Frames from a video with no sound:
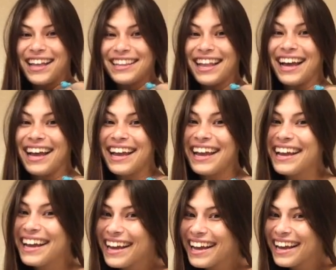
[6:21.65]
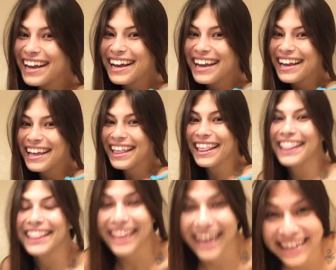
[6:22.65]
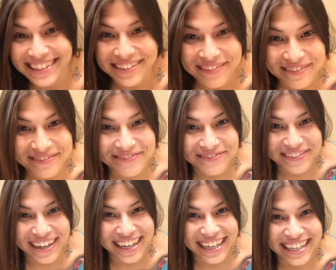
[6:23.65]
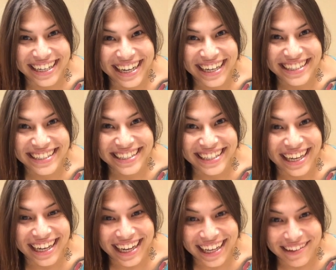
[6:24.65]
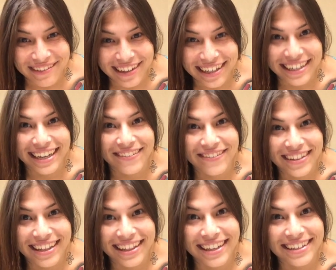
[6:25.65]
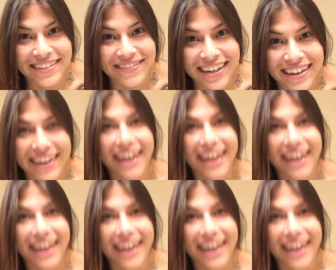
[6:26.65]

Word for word: Like, that's freaking sick. I keep looking down with the things up here.